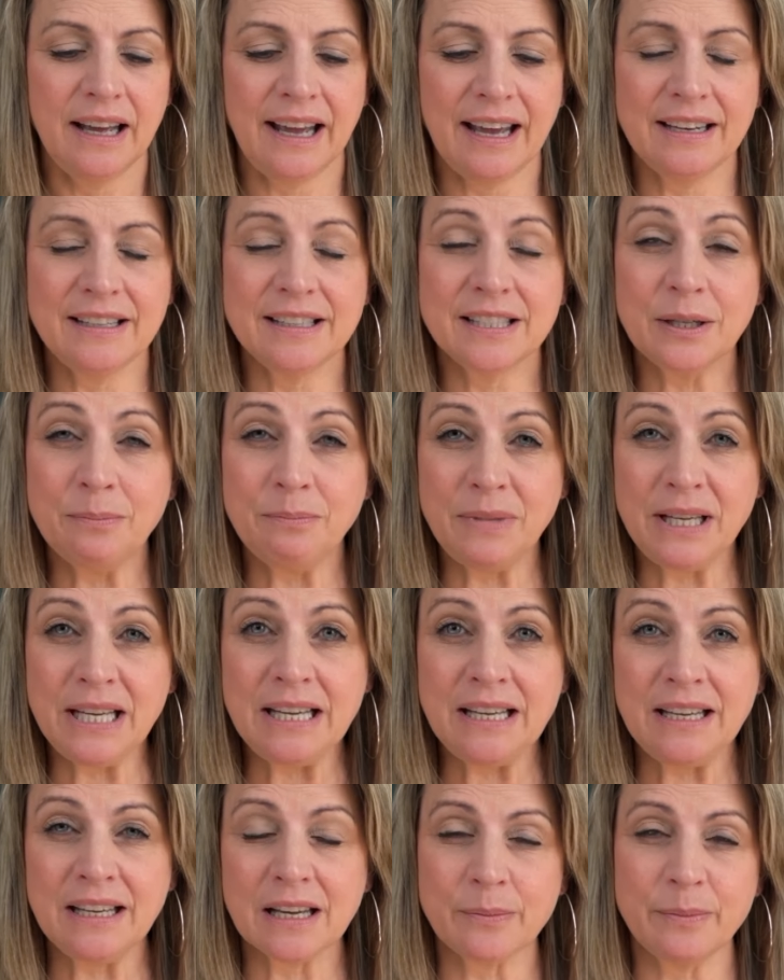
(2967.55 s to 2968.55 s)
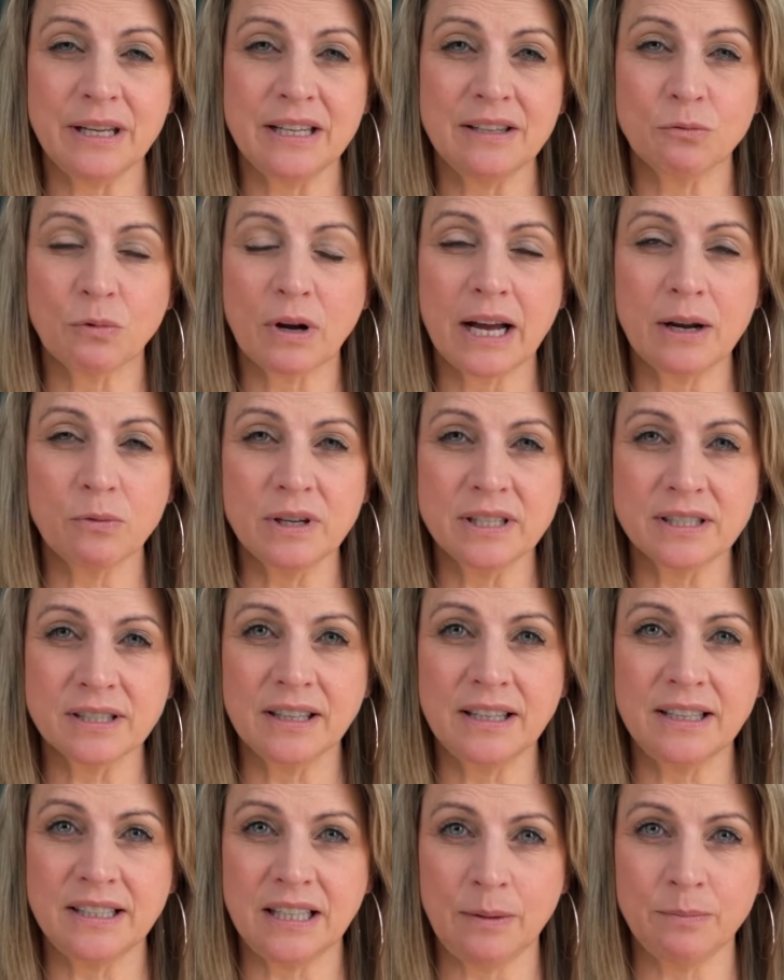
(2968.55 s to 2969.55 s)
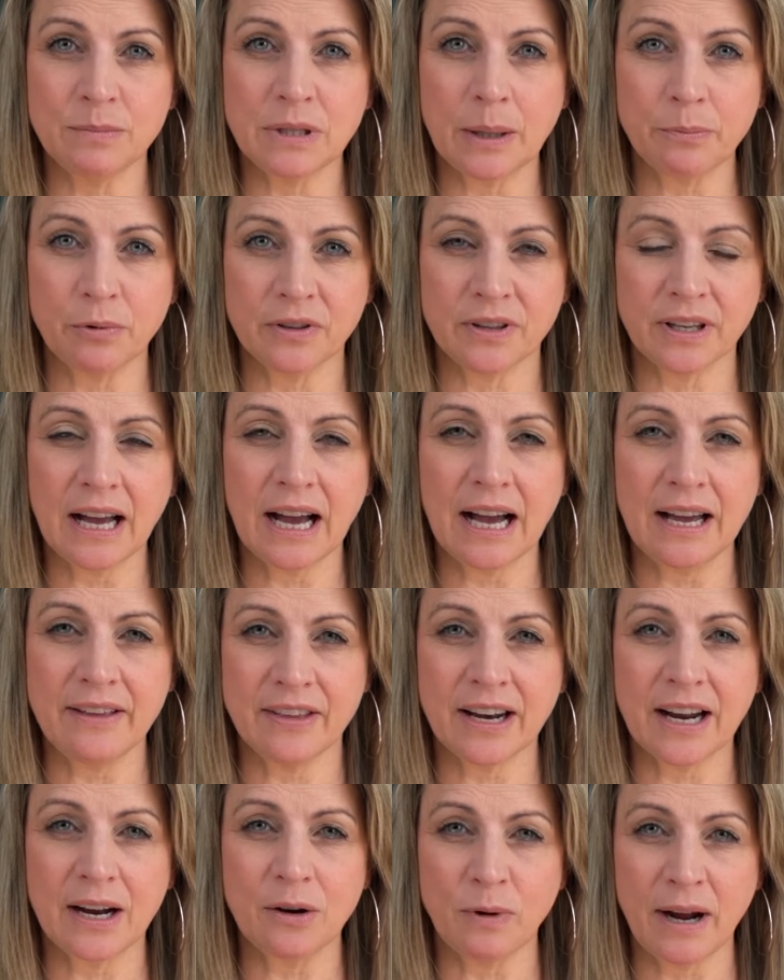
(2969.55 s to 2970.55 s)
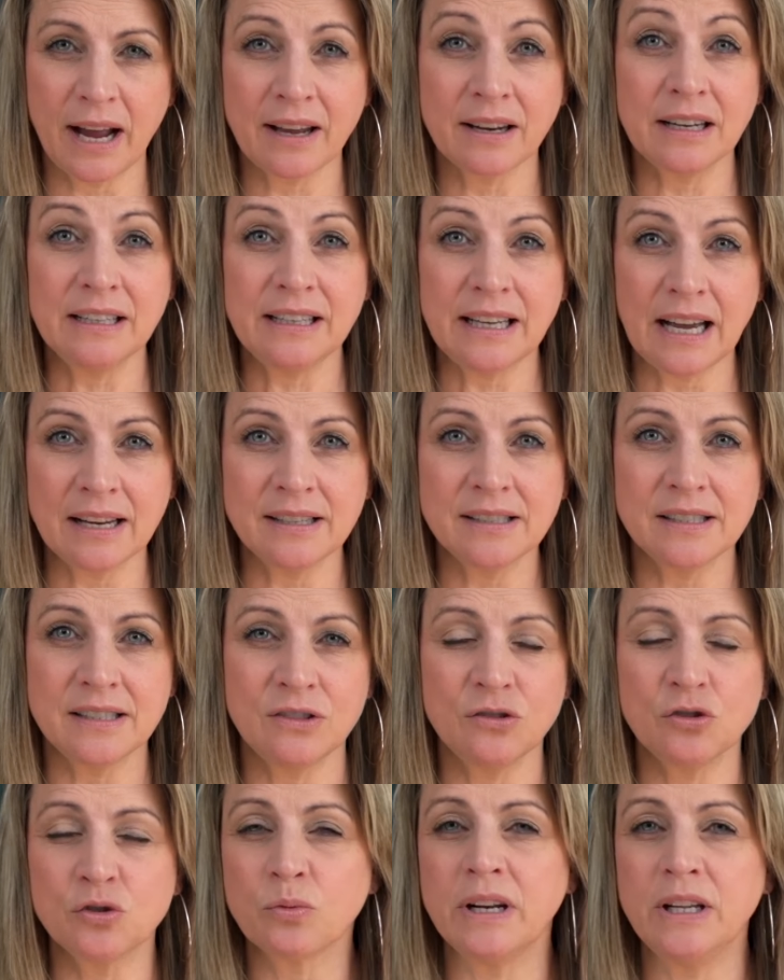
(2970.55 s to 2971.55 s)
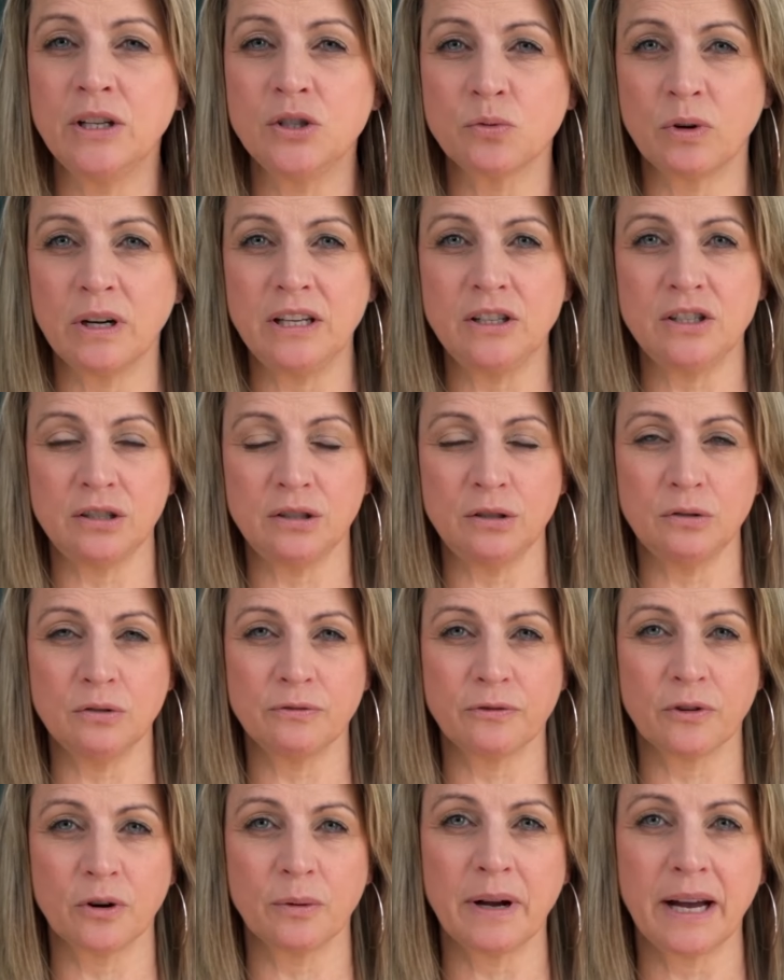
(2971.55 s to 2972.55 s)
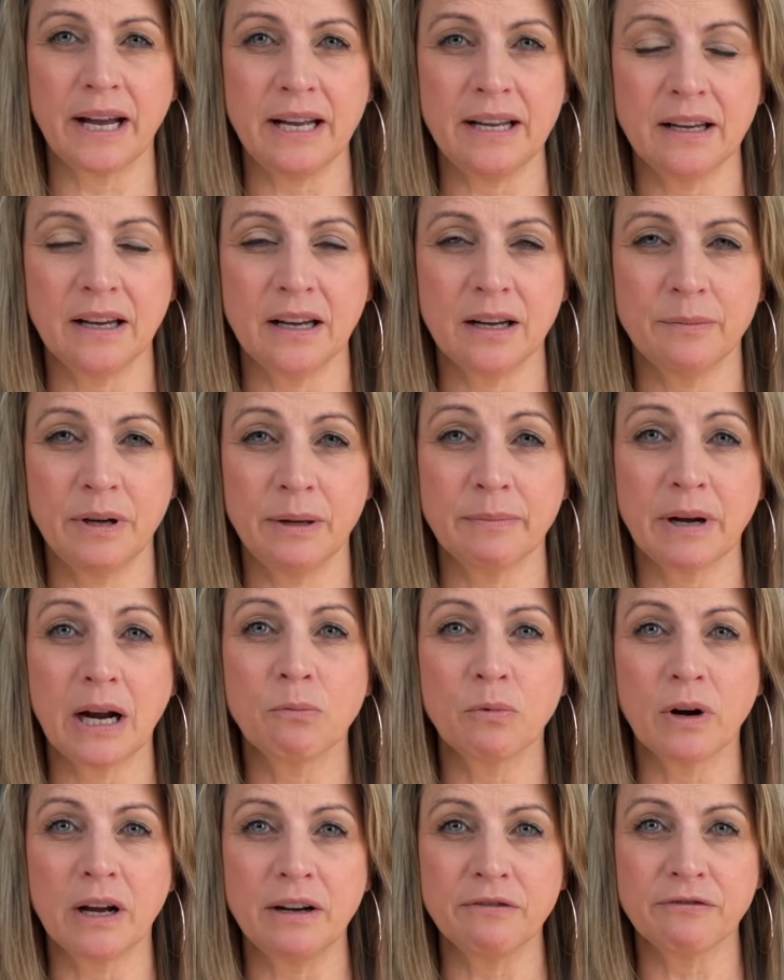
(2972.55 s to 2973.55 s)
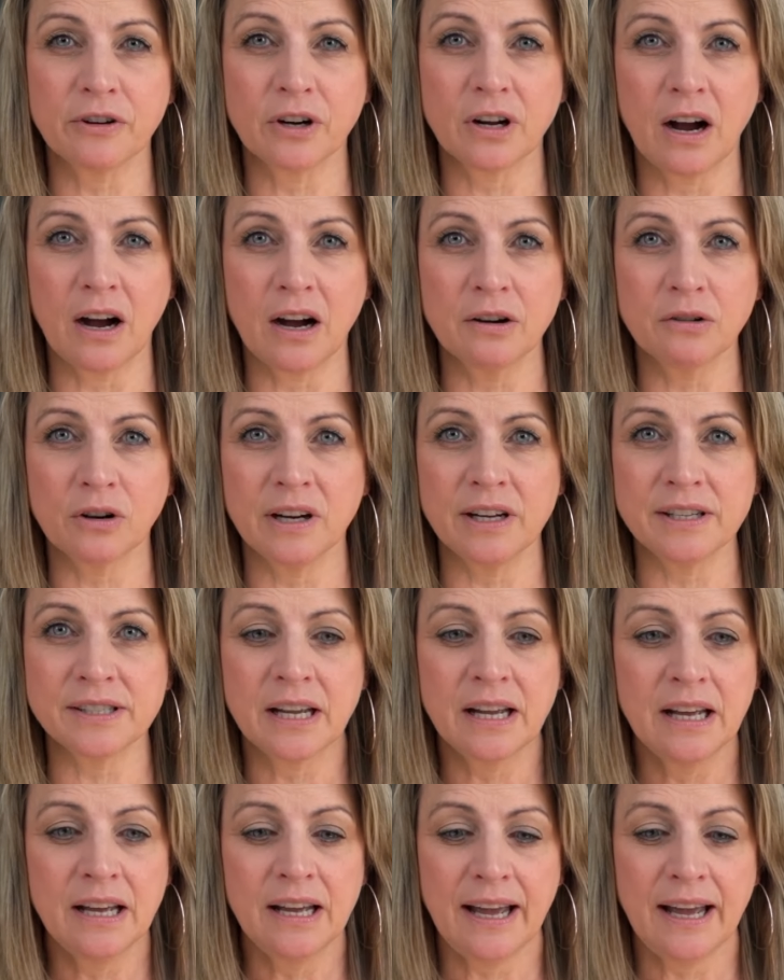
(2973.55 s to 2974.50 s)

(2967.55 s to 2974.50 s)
And to me, I mean, I recently teamed up with a guy that I ran against in 2022 for my um, in my run run for Congress.